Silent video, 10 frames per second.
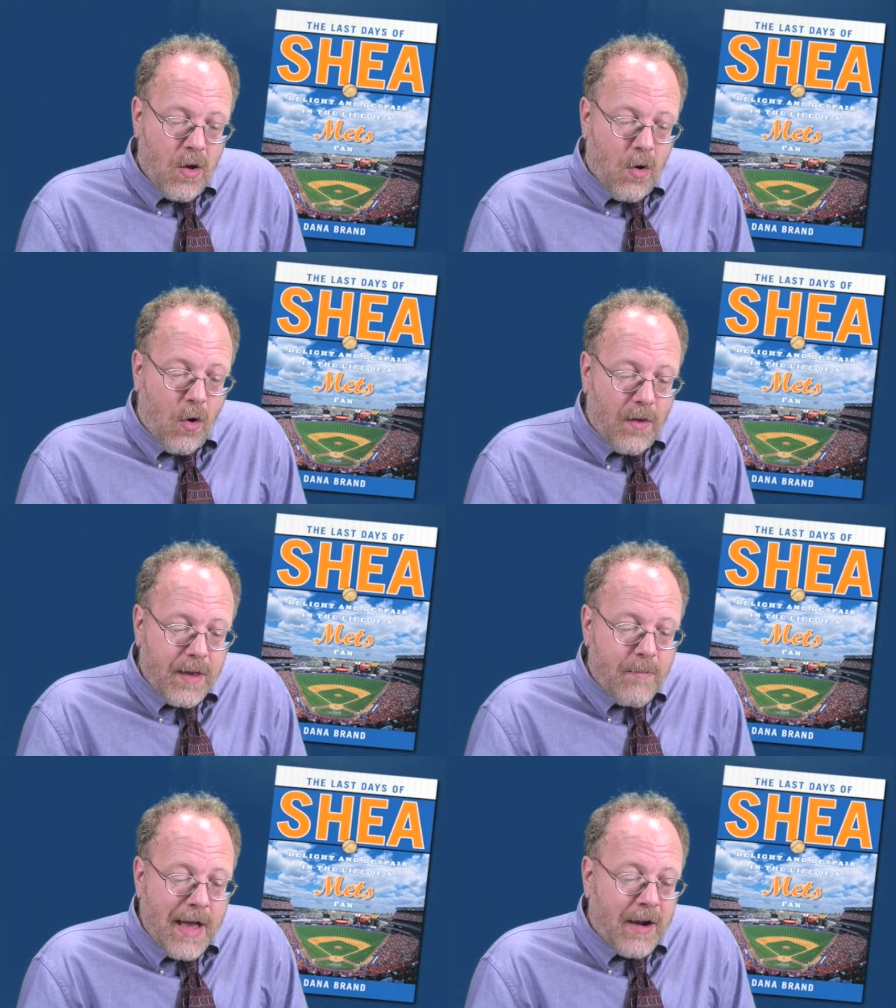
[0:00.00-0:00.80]
All
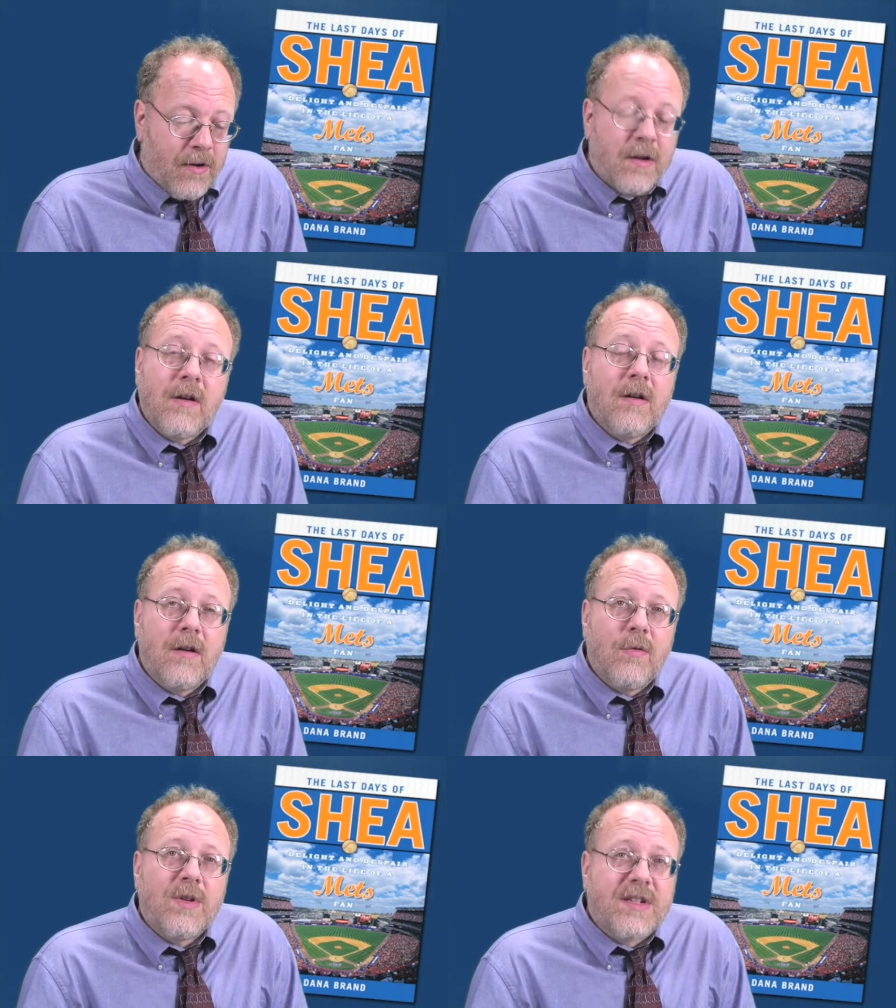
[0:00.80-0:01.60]
that mattered
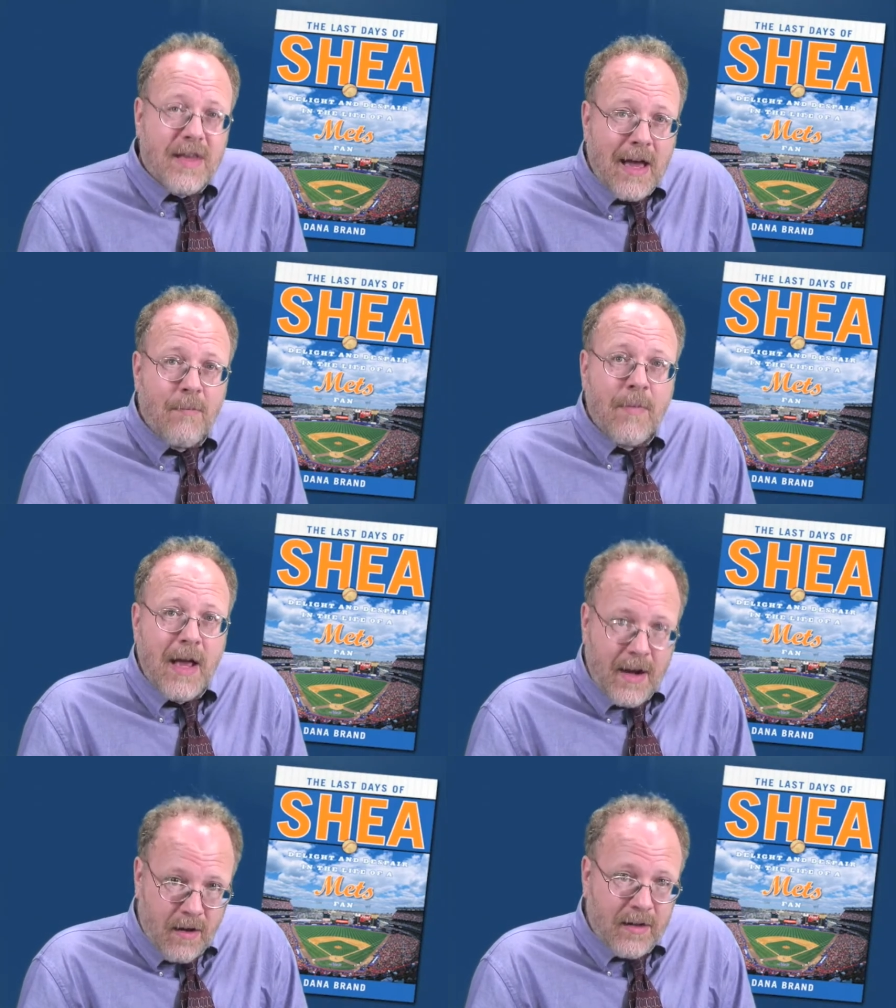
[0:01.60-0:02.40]
was them
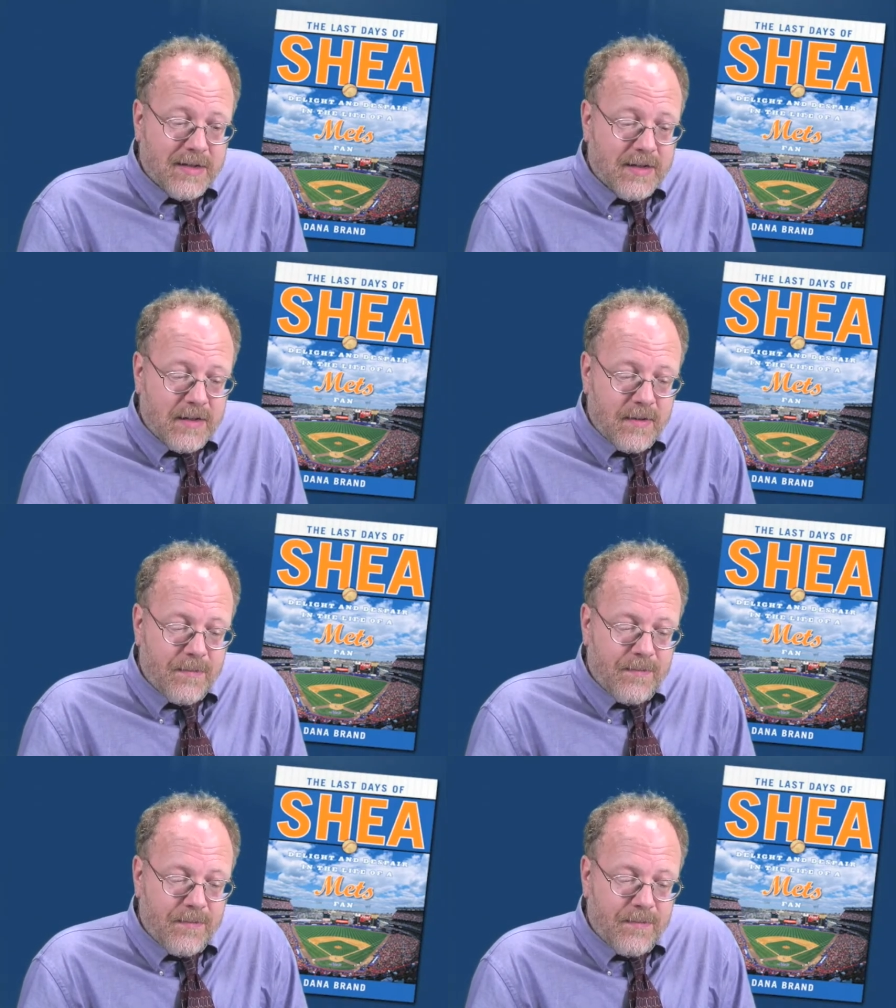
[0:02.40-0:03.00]
and us.